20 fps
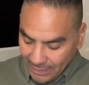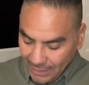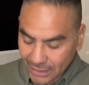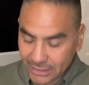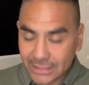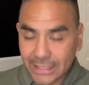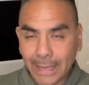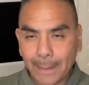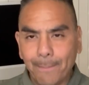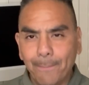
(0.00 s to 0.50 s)

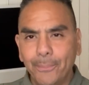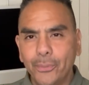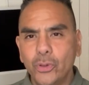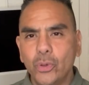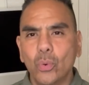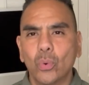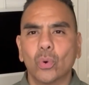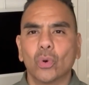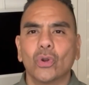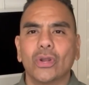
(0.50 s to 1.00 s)
It's a
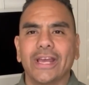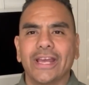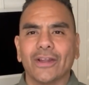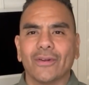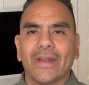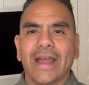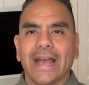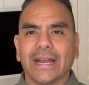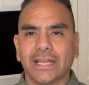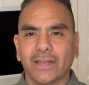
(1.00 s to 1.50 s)
pure
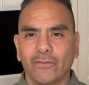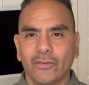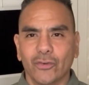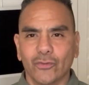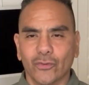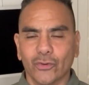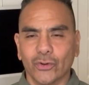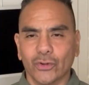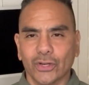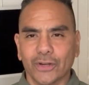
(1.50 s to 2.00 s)
interactive
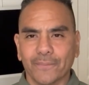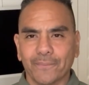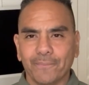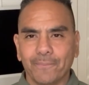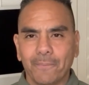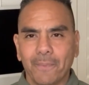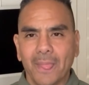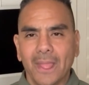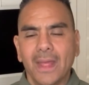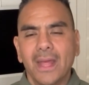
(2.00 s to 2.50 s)
inverter.
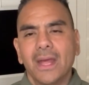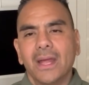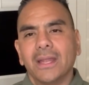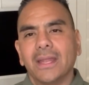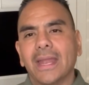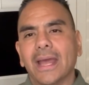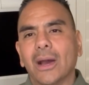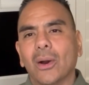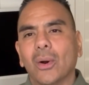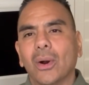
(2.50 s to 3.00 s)

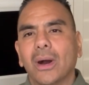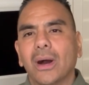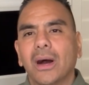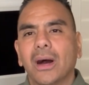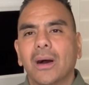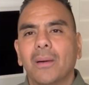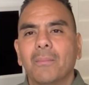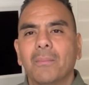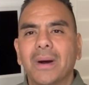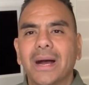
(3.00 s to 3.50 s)
Now,
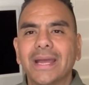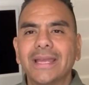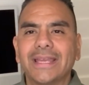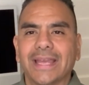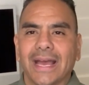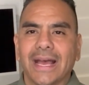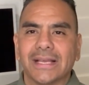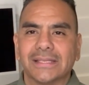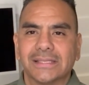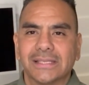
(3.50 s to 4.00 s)
my
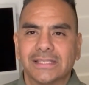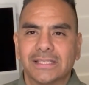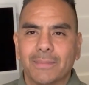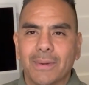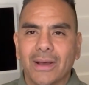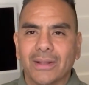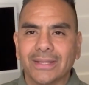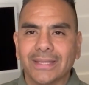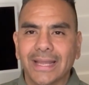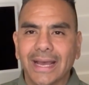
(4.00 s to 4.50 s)
guess is
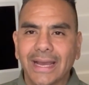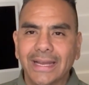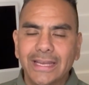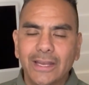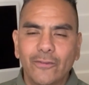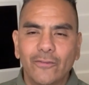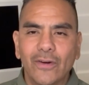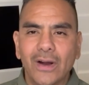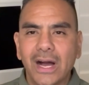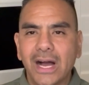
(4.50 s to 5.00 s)
about
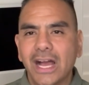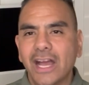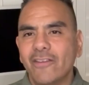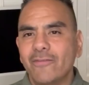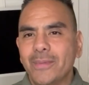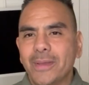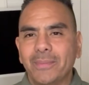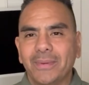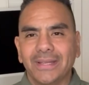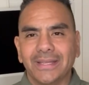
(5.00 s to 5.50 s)

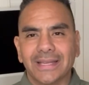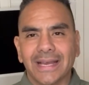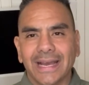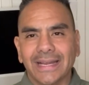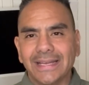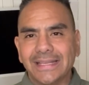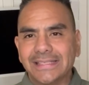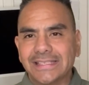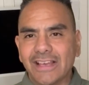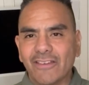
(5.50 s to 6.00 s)
95, maybe
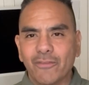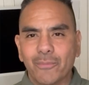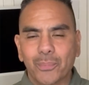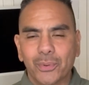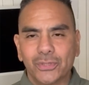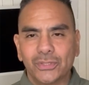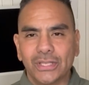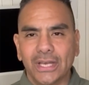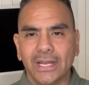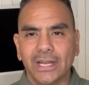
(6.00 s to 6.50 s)

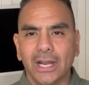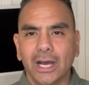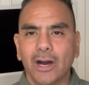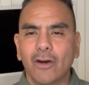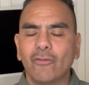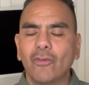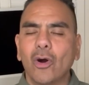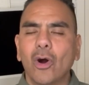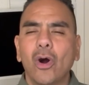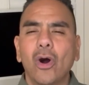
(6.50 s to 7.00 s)
97%
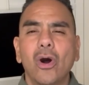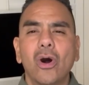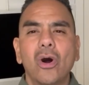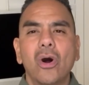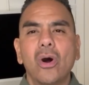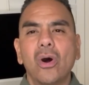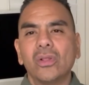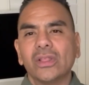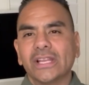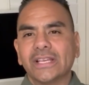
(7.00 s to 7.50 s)
of
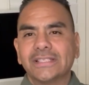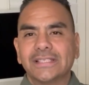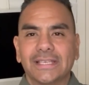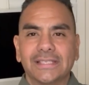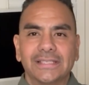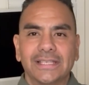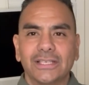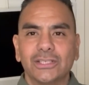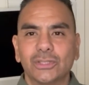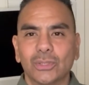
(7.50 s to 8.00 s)
all
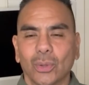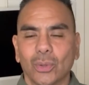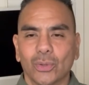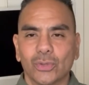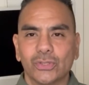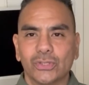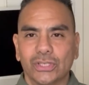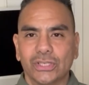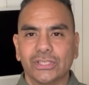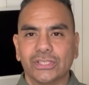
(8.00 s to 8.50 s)
existing
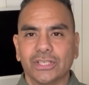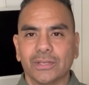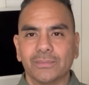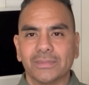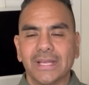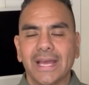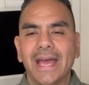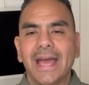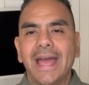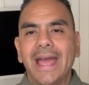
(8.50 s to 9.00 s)
solar
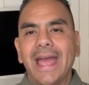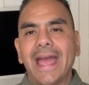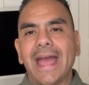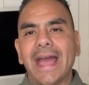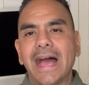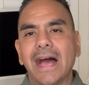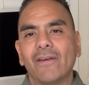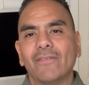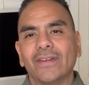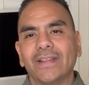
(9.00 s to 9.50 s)
systems
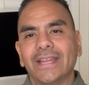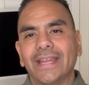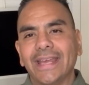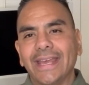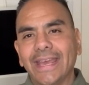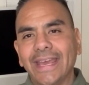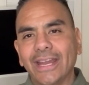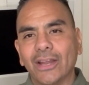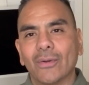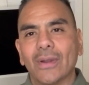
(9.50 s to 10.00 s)
have an
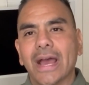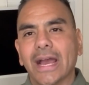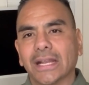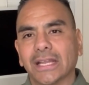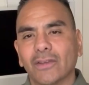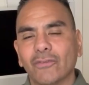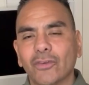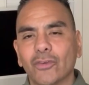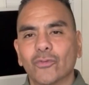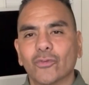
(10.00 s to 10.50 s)

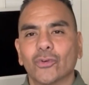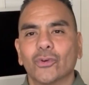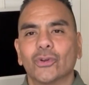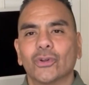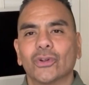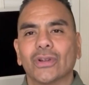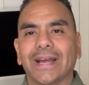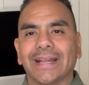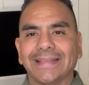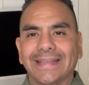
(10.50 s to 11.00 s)
interactive
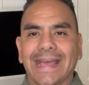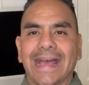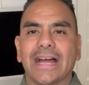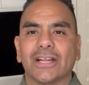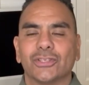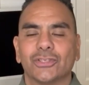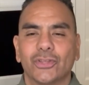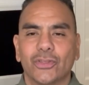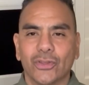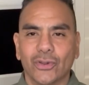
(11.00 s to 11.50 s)
inverter
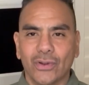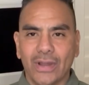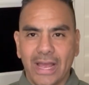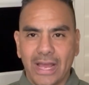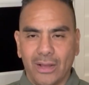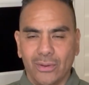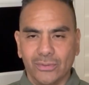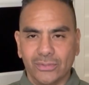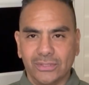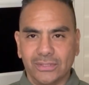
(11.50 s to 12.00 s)
attached to their
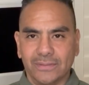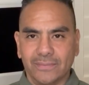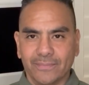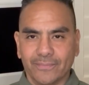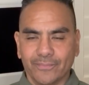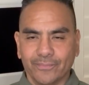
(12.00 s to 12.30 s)
house.